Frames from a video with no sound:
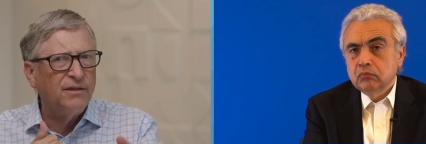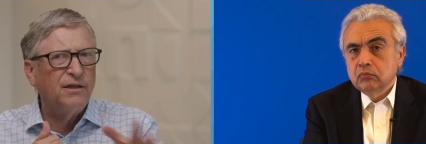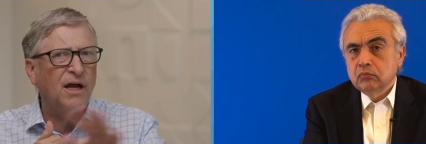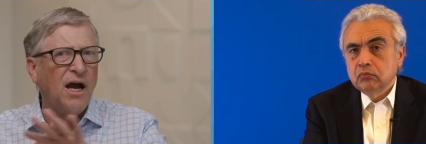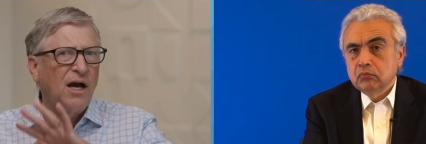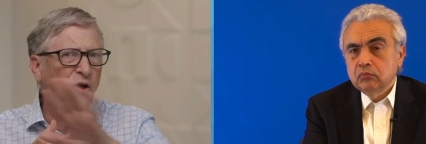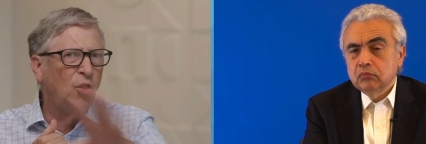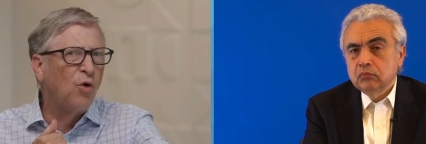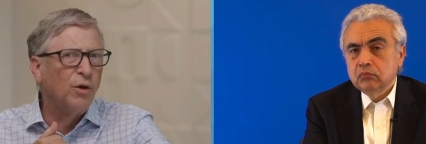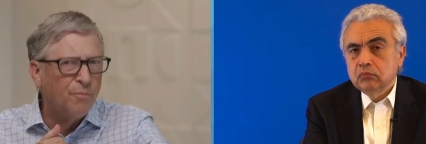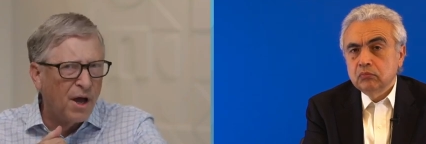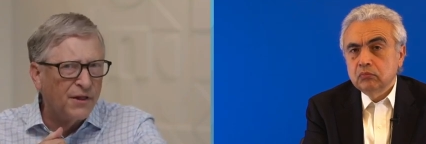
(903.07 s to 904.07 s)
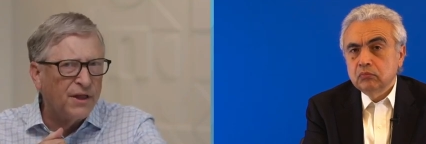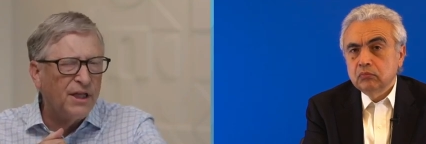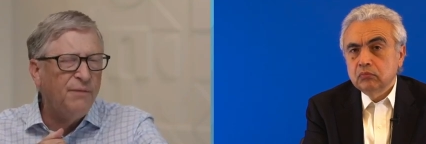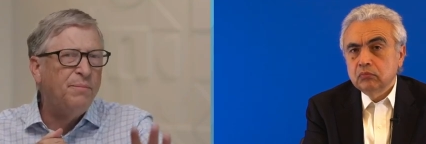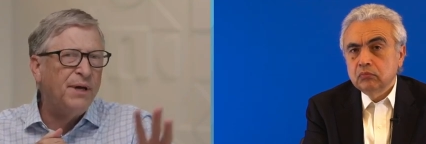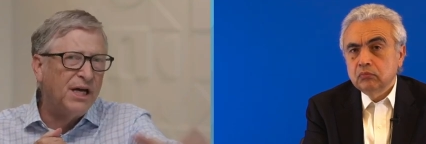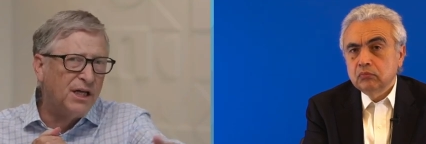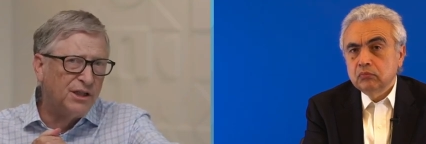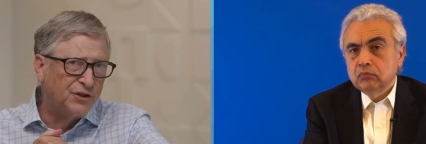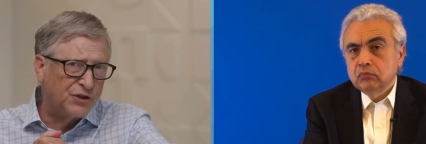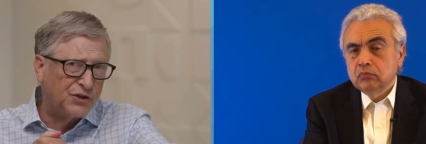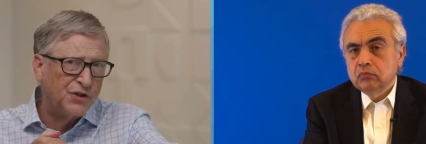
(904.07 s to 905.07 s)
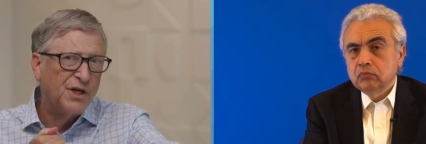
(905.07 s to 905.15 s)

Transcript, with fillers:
Speaker 1: uh, lower monthly bills